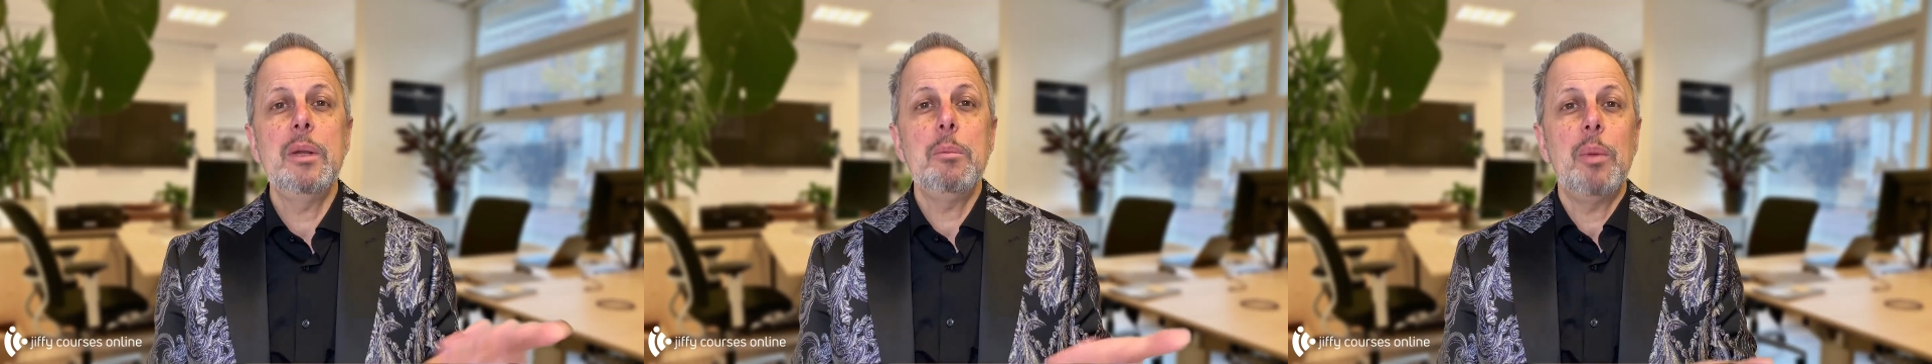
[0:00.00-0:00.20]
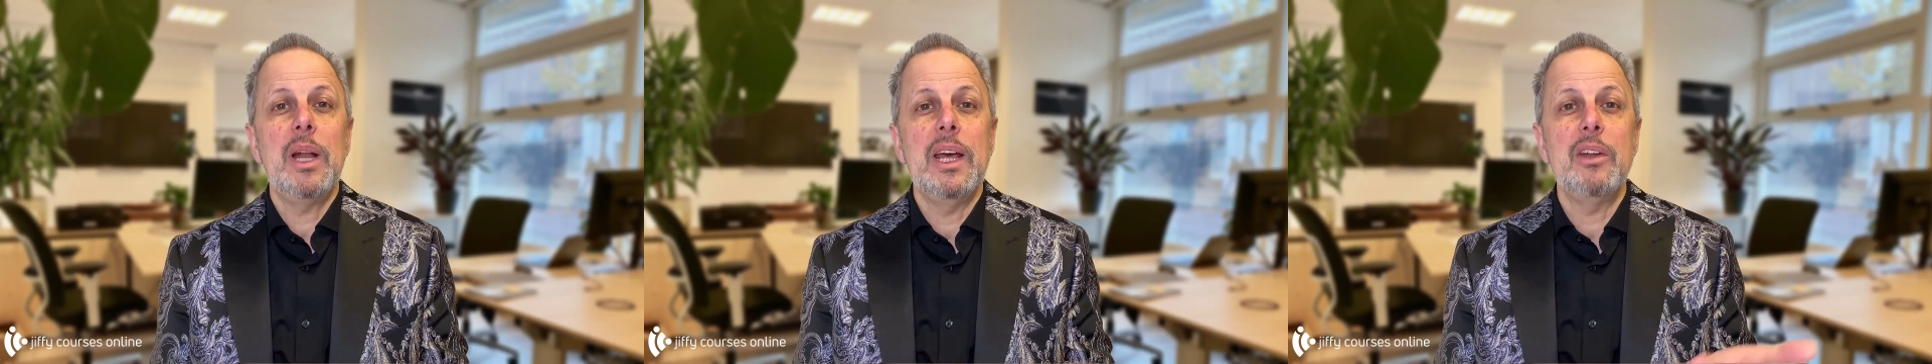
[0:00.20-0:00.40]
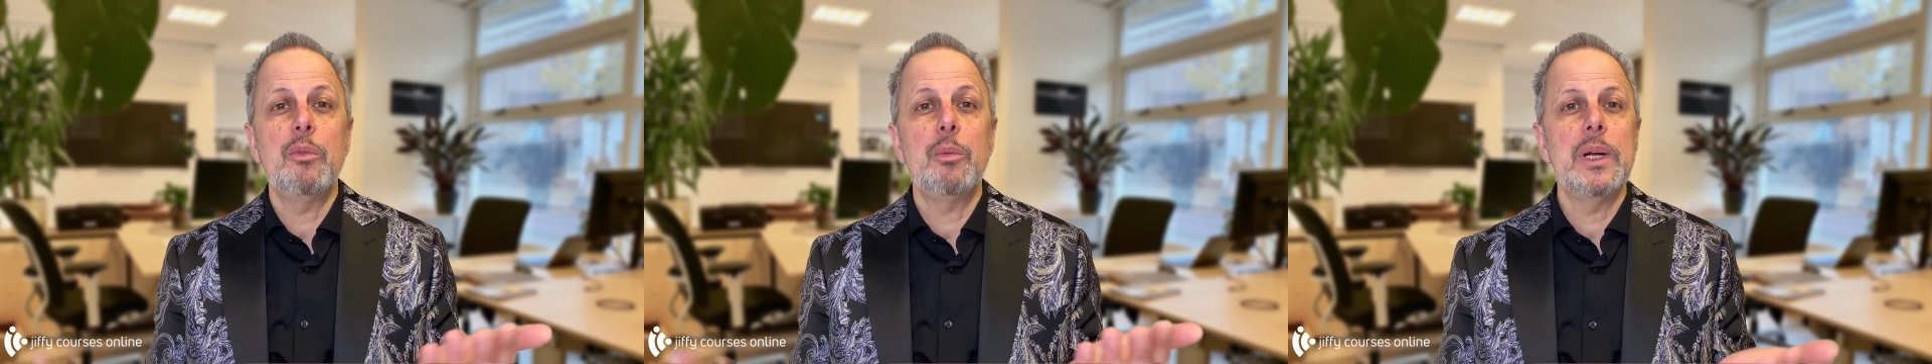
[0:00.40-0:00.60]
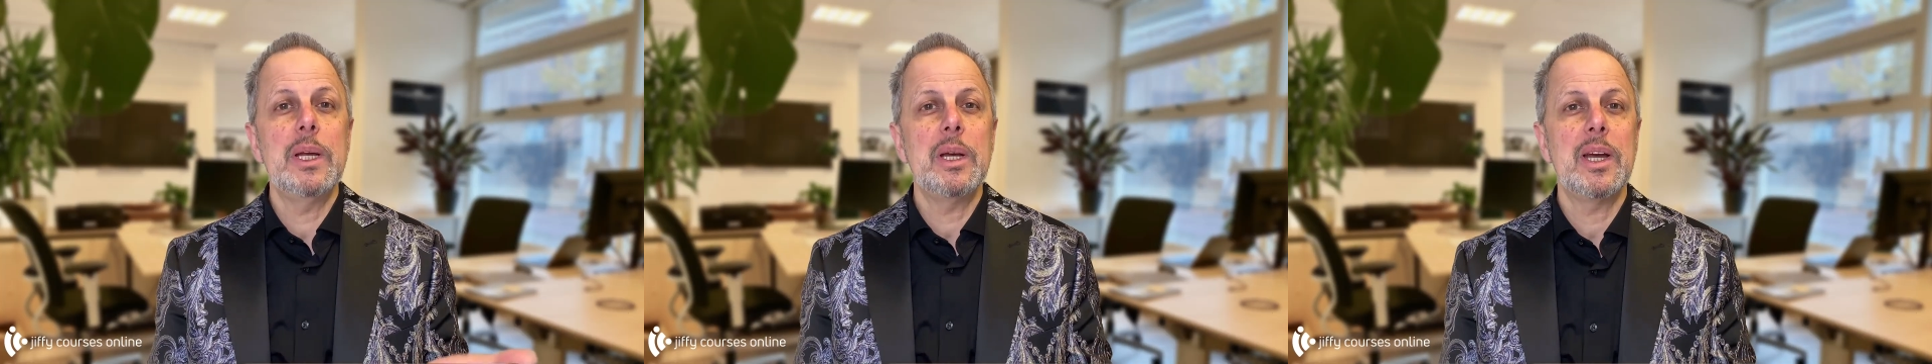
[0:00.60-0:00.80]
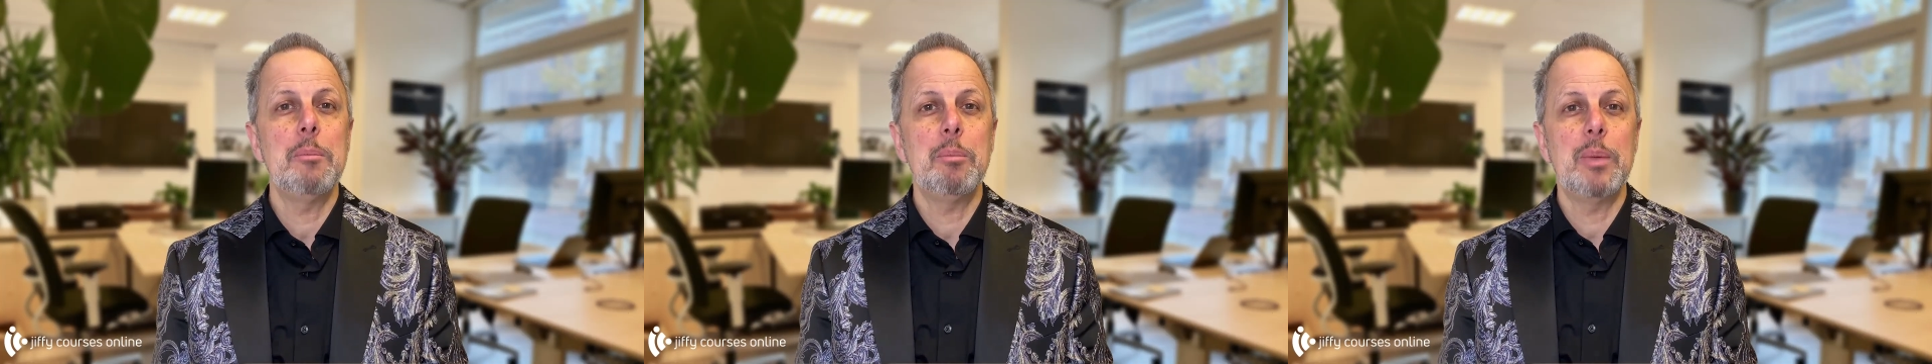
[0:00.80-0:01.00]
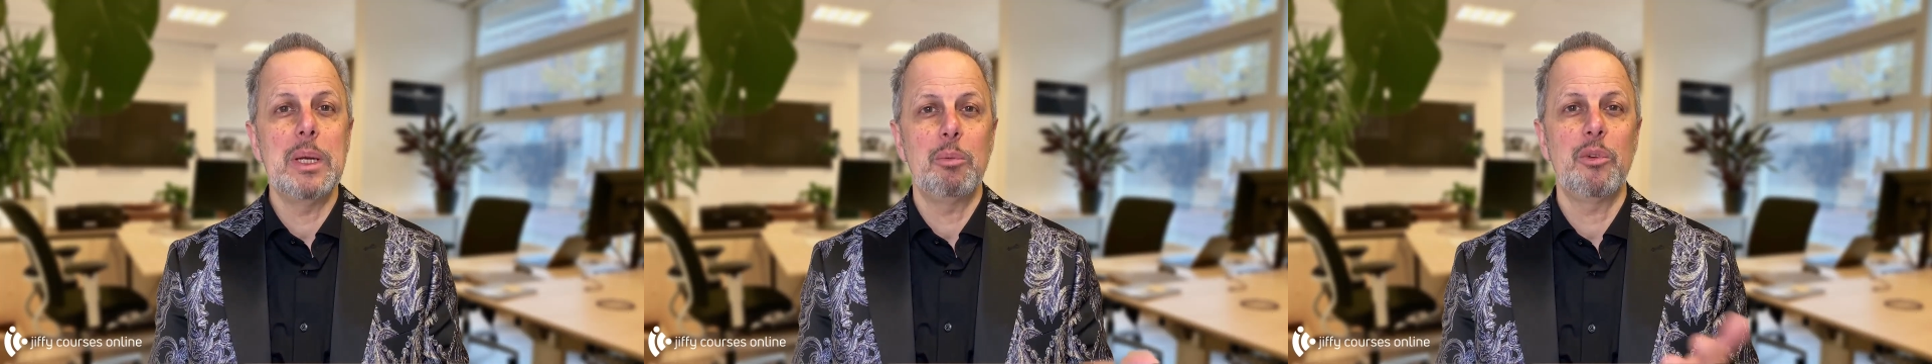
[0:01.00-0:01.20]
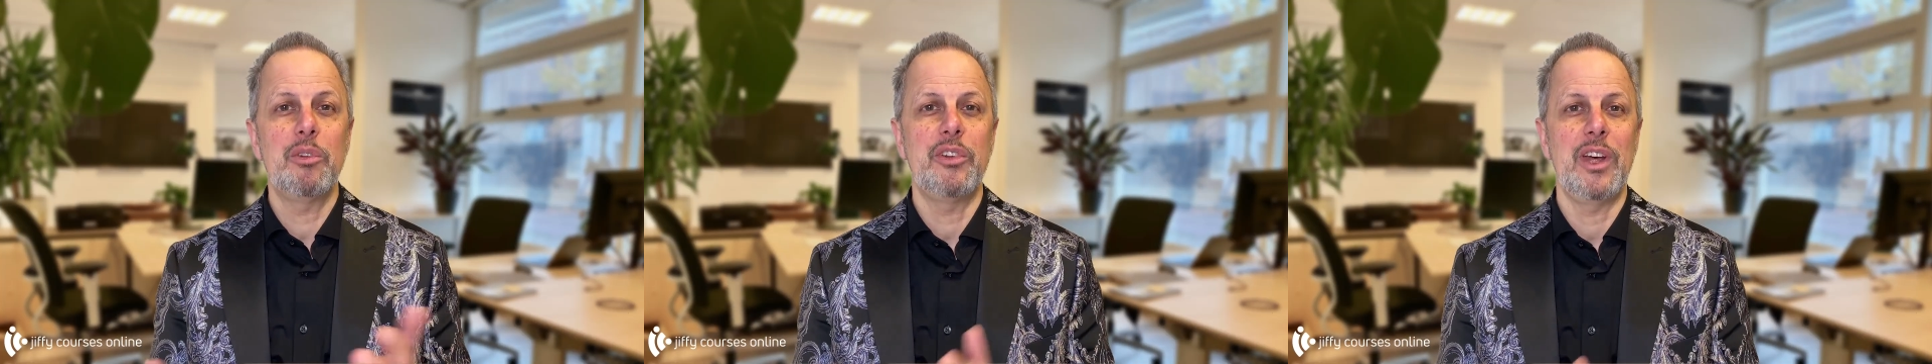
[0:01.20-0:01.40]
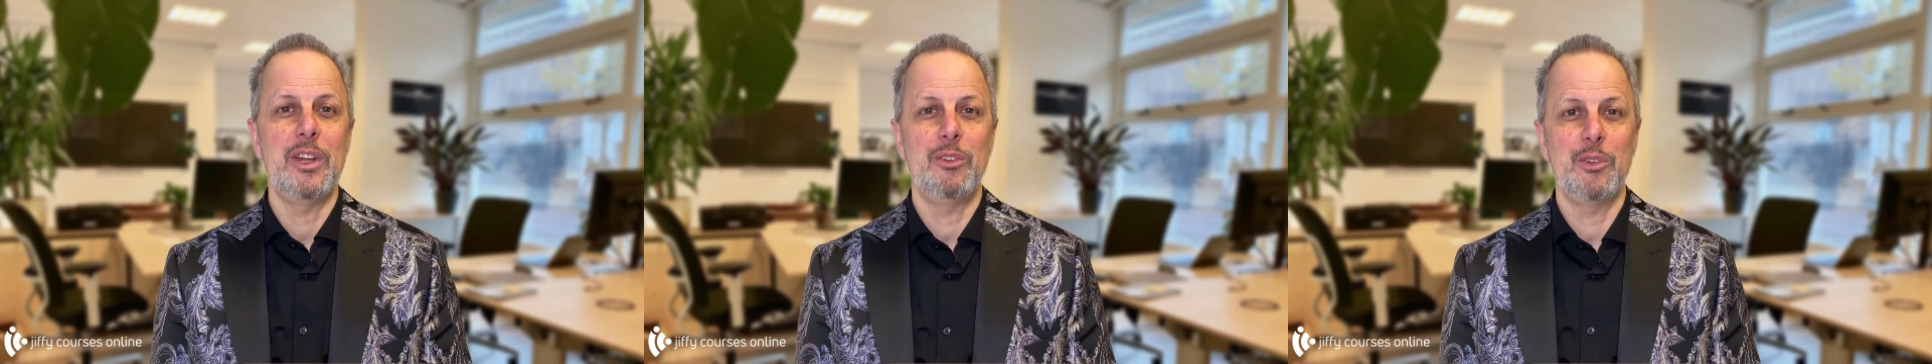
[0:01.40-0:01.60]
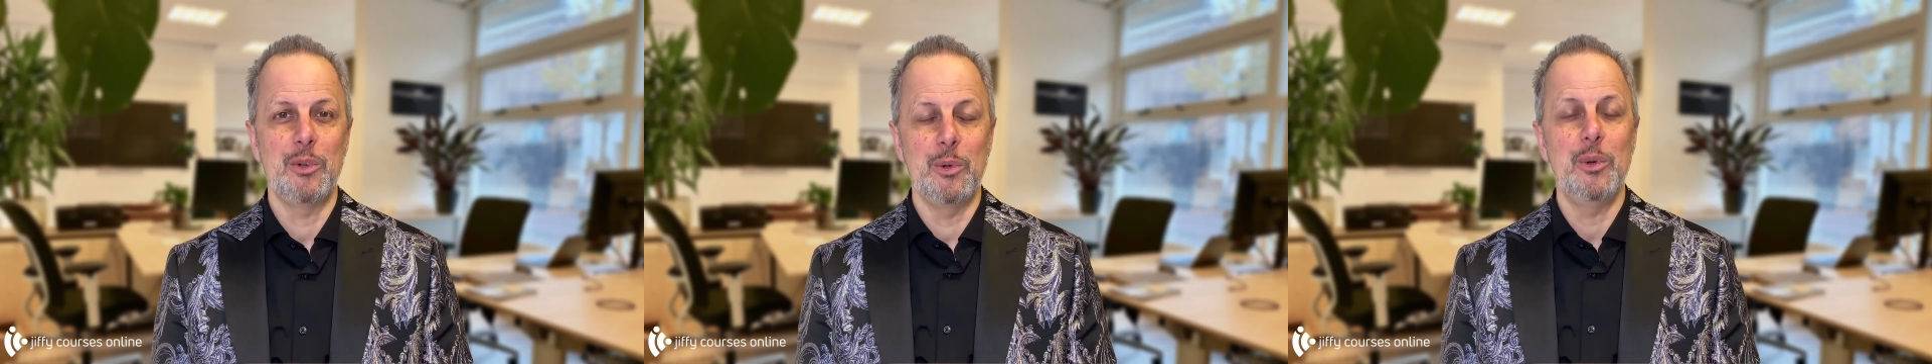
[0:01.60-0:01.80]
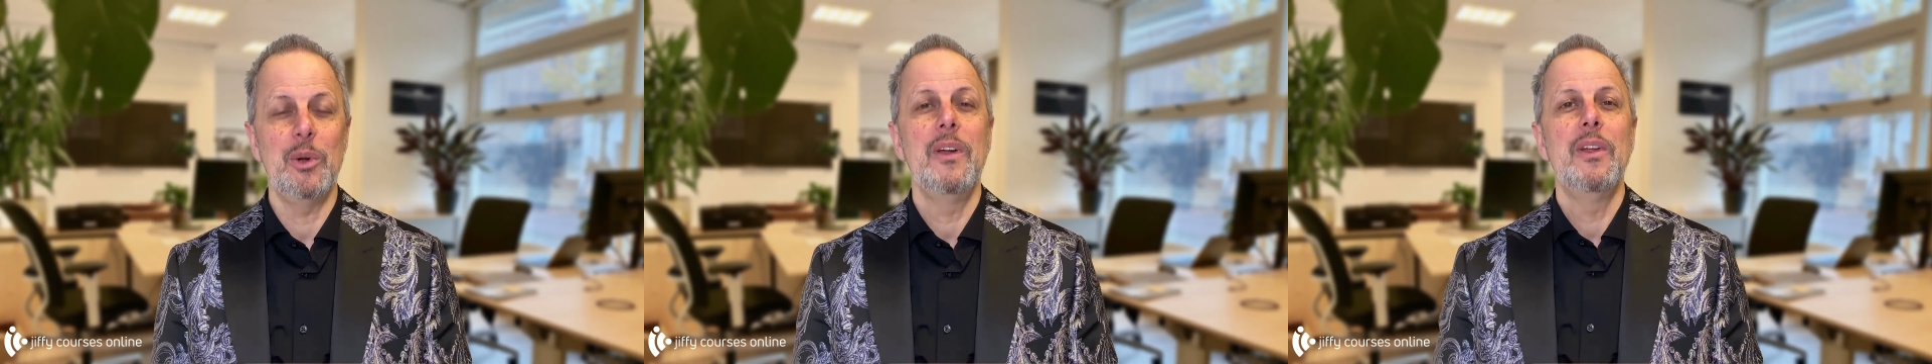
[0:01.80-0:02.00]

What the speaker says: place where you can people send to